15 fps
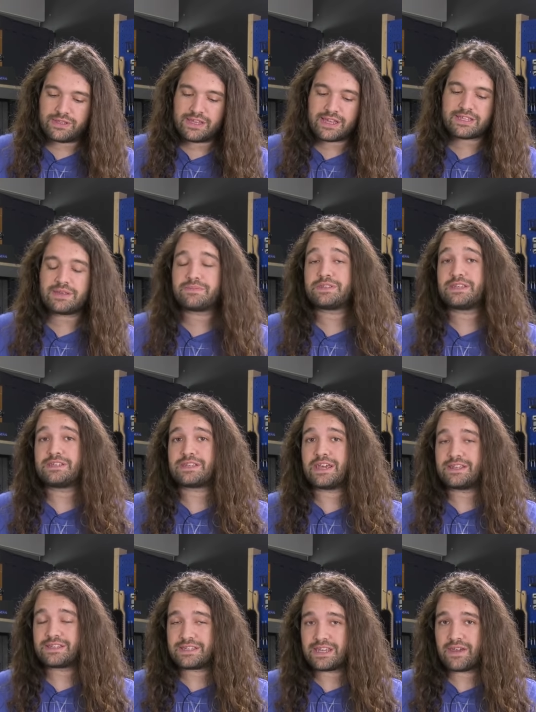TSMC's
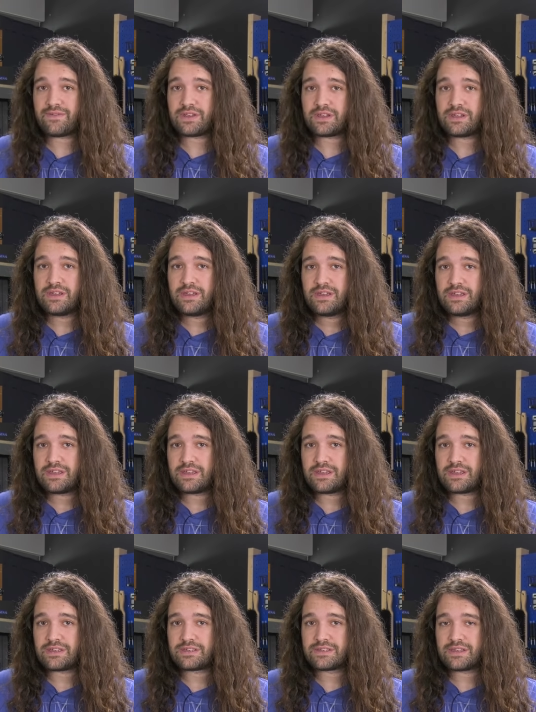N7
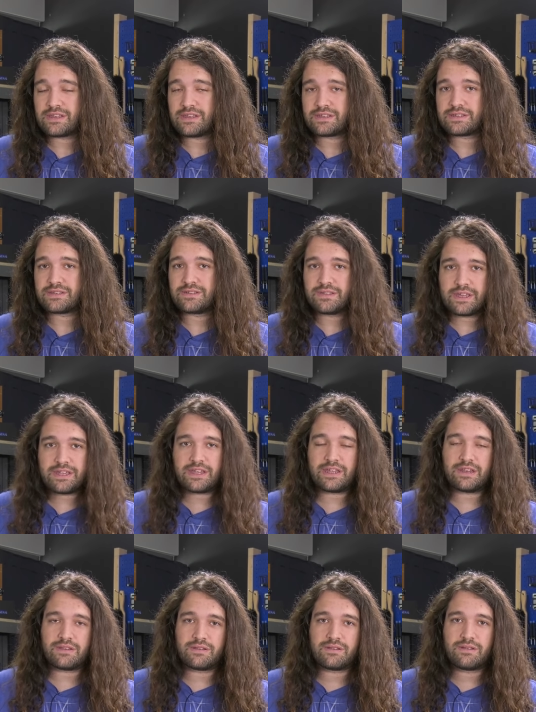is its
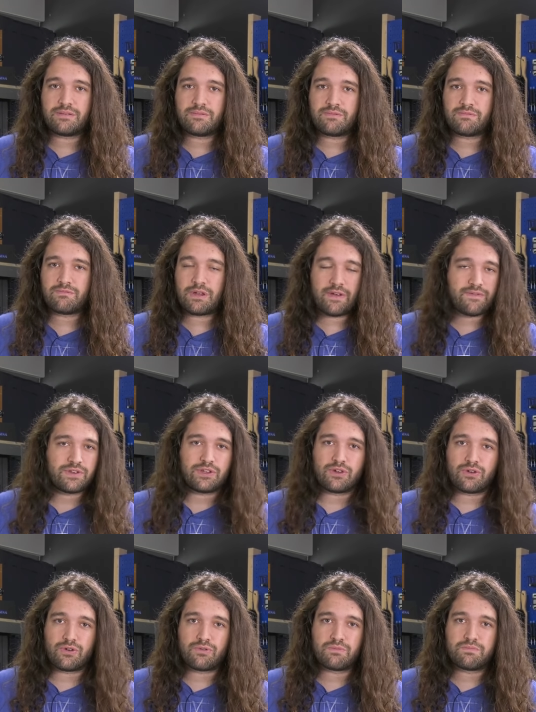leading
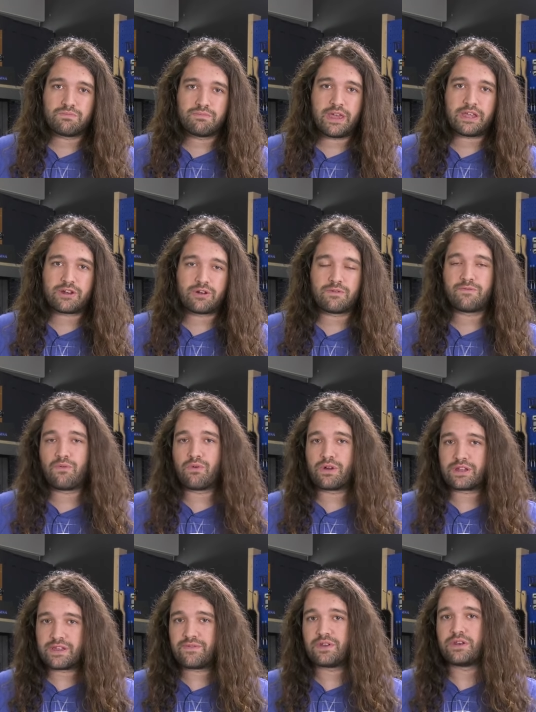revenue maker for
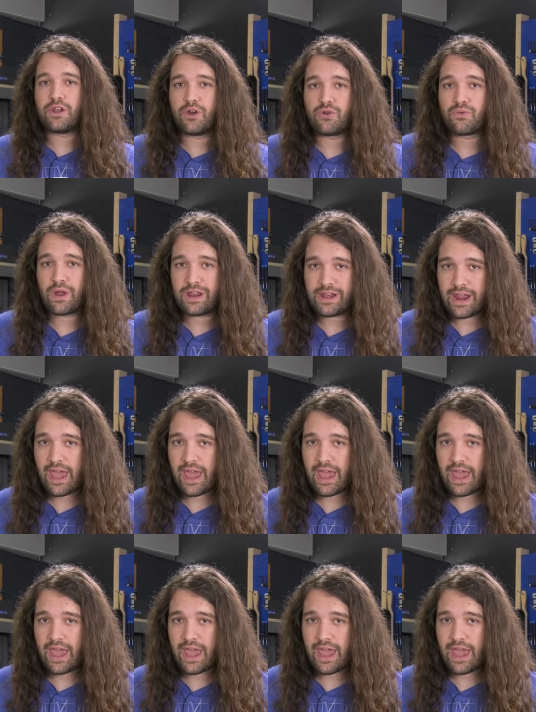a given node right